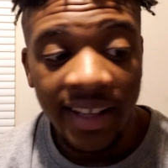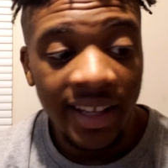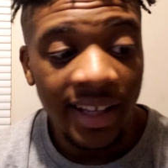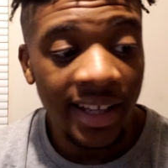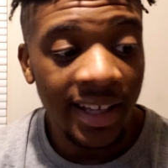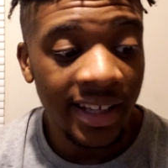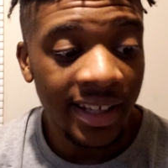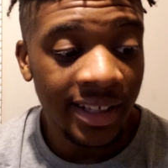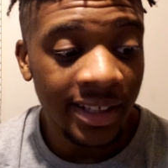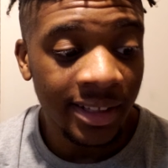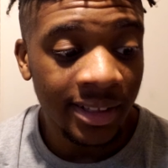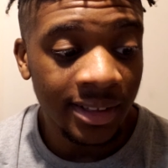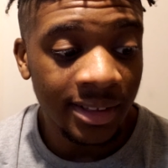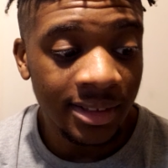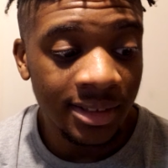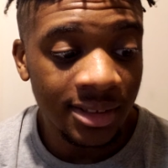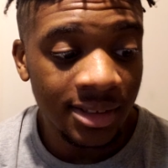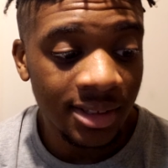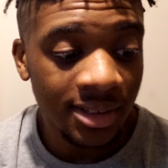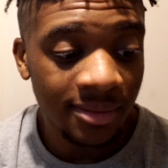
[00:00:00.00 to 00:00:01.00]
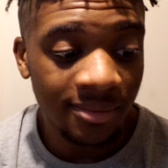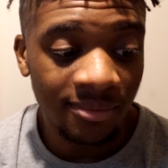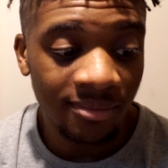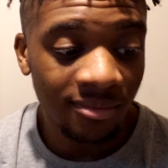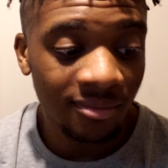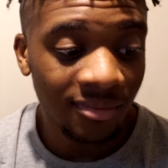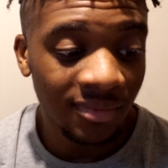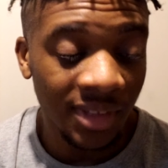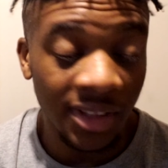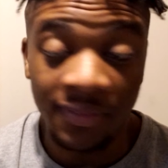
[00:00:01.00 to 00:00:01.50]
And
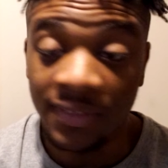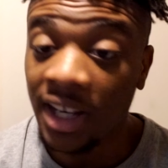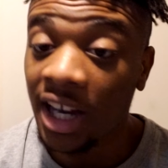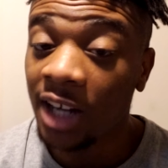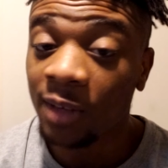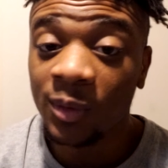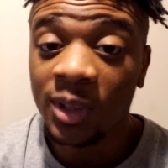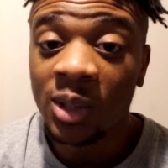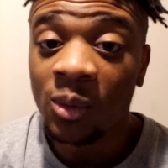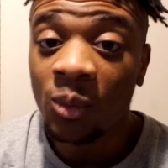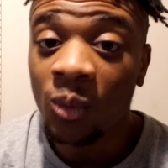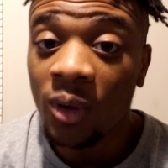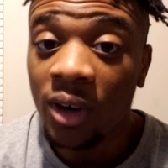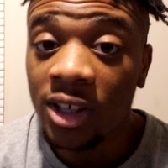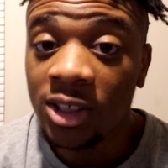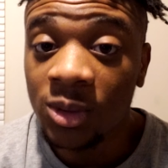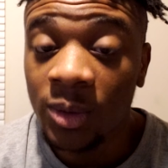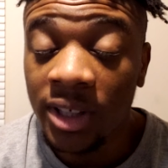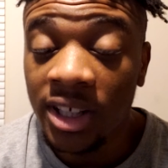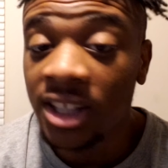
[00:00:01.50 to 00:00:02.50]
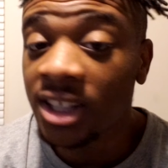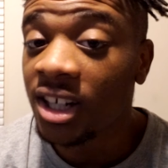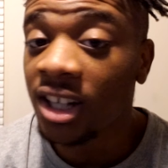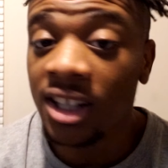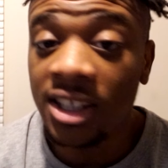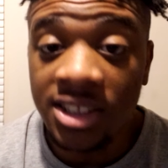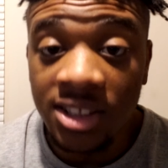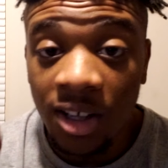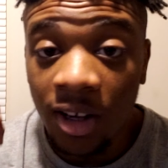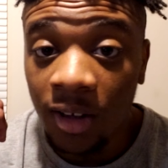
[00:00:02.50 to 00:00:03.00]
if God really wanted to, He could cut
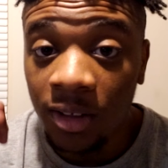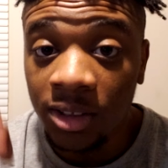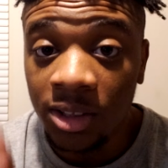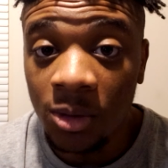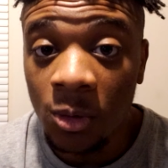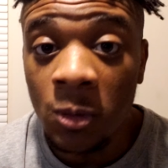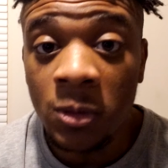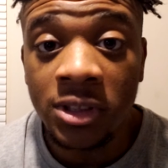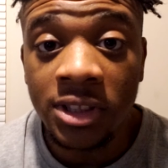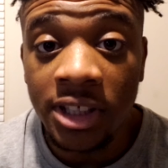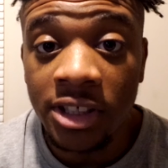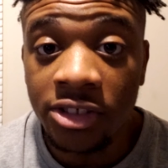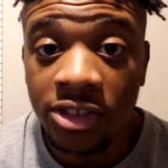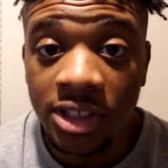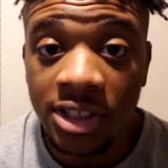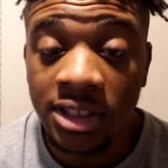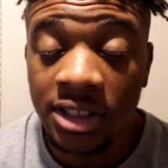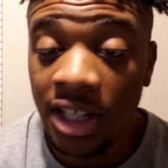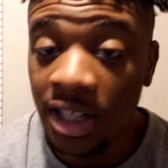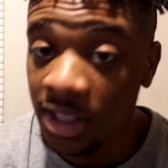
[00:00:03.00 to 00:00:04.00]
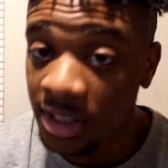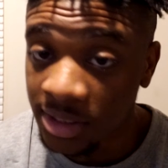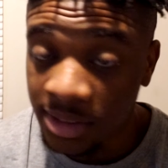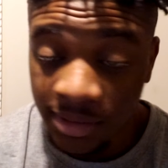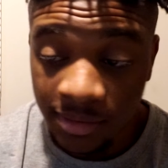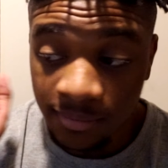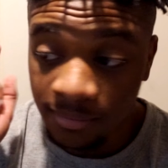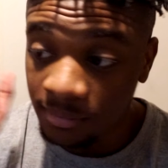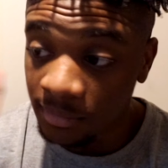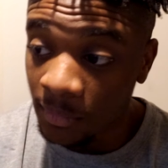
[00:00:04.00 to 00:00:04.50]
us all loose and just let
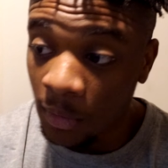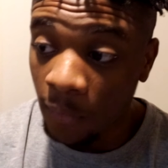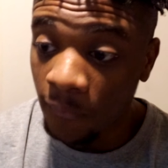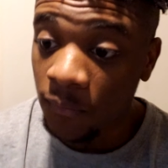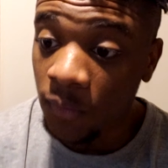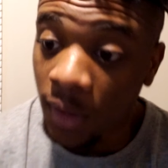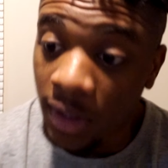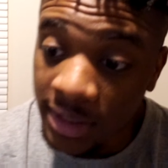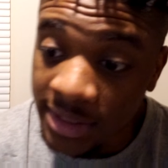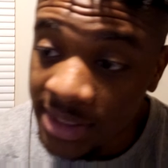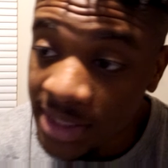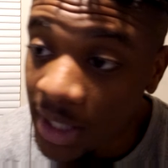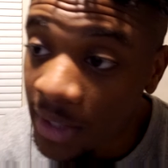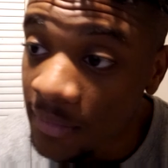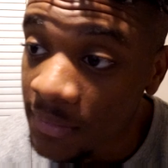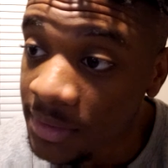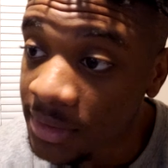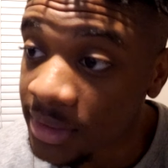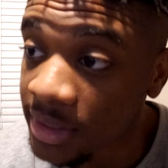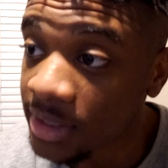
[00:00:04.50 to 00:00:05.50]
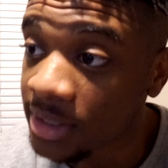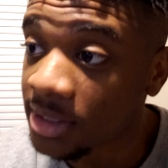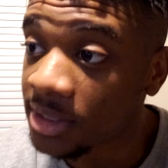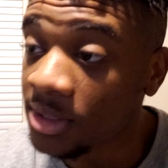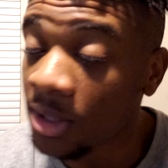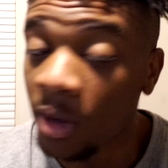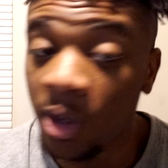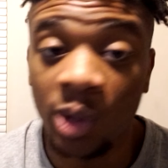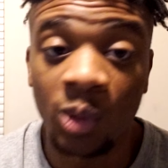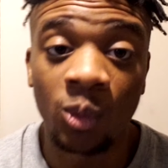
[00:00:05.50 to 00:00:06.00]
us go for ourselves in this
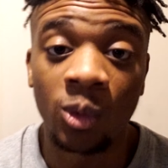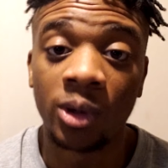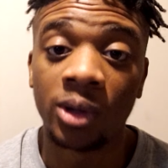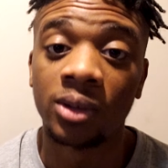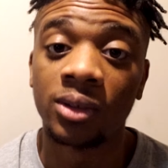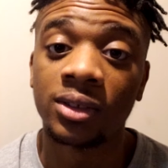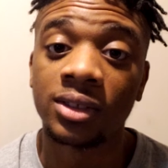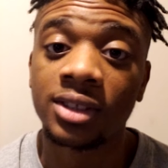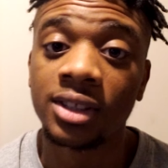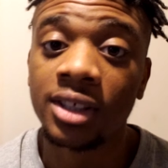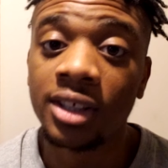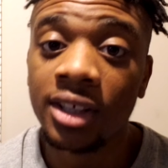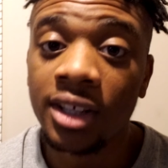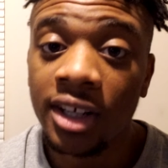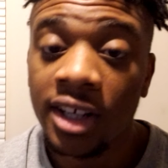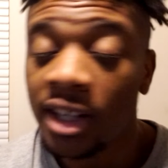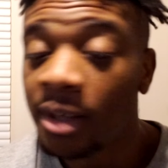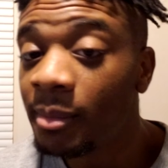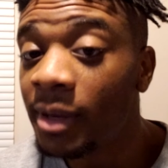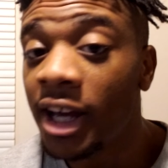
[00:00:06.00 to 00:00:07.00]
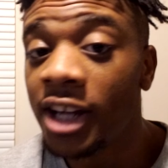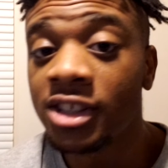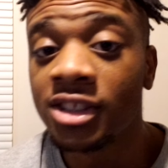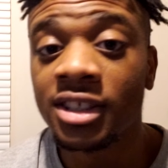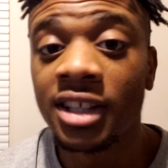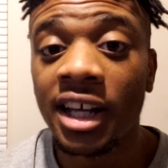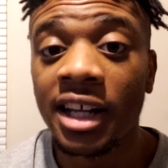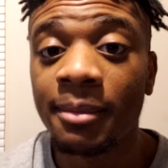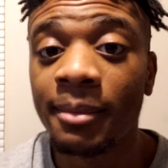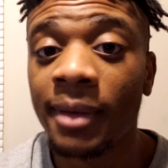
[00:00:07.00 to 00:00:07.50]
dark world.
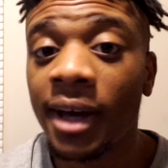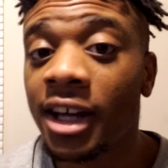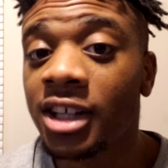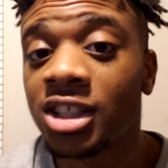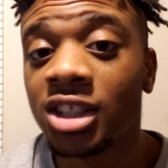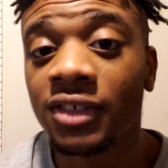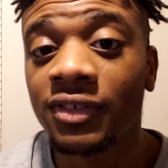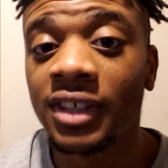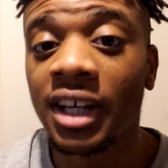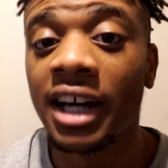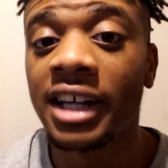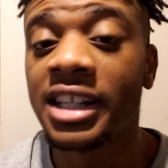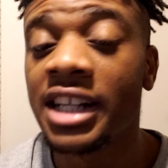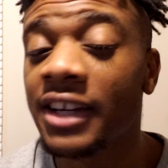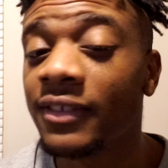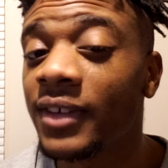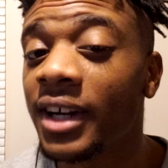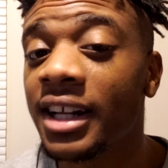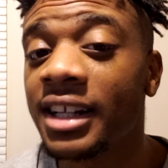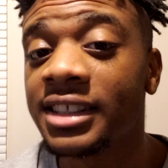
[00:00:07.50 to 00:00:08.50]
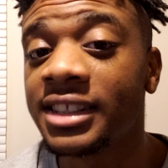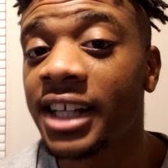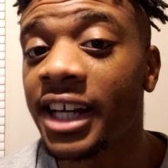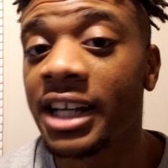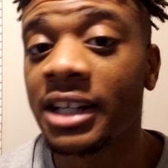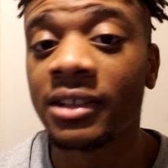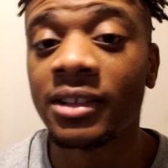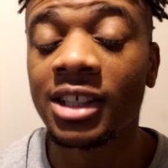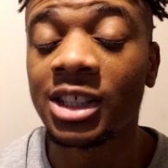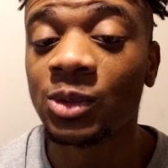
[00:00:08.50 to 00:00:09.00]
Imagine that. Imagine if God never had His
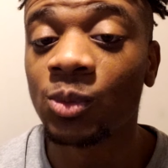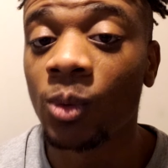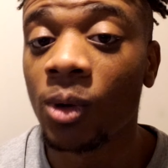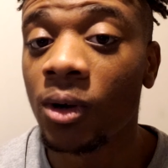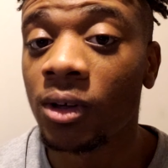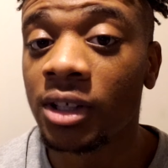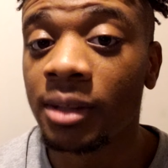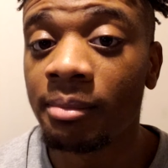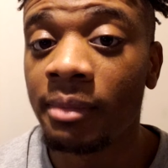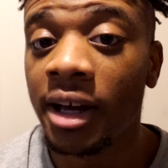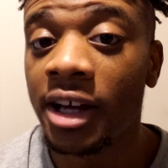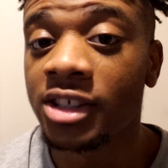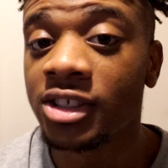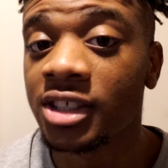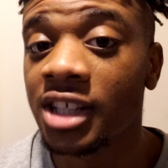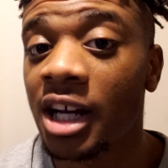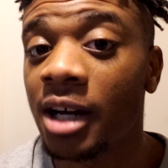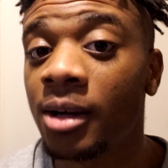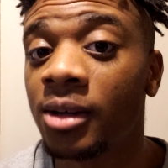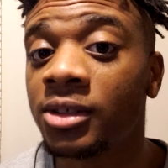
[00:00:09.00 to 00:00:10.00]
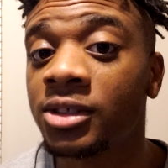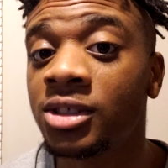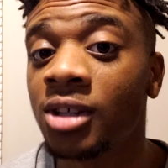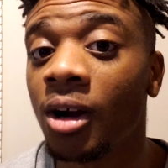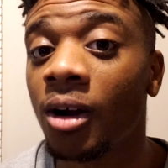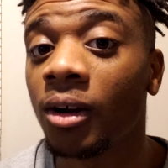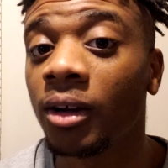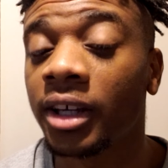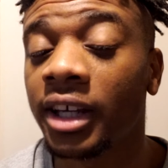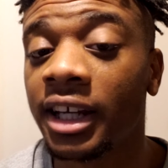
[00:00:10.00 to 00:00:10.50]
hand on this world. Imagine how
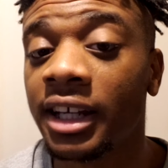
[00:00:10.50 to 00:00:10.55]
dark